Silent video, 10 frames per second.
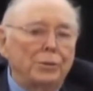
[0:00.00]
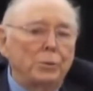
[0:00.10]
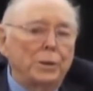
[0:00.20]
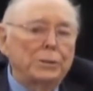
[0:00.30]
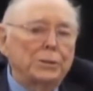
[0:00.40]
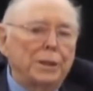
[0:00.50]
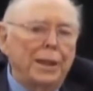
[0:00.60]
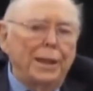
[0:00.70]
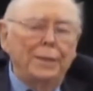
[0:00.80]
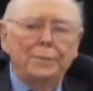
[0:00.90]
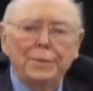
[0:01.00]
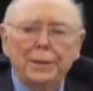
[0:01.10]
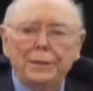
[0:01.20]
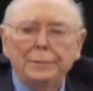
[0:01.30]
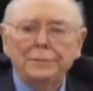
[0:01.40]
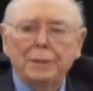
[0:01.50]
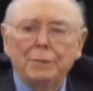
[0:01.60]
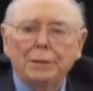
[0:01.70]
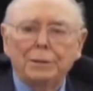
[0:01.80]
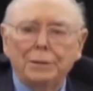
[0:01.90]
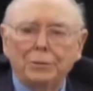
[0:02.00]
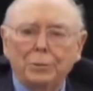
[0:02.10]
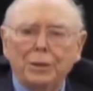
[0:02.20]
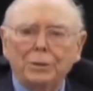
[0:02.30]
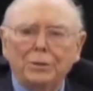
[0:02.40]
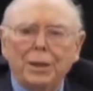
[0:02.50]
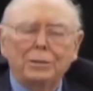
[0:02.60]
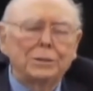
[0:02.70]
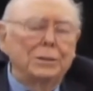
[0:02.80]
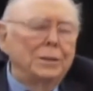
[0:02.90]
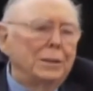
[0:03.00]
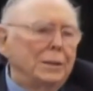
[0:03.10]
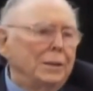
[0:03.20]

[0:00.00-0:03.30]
for 2 bits a day. I mean, $300,000.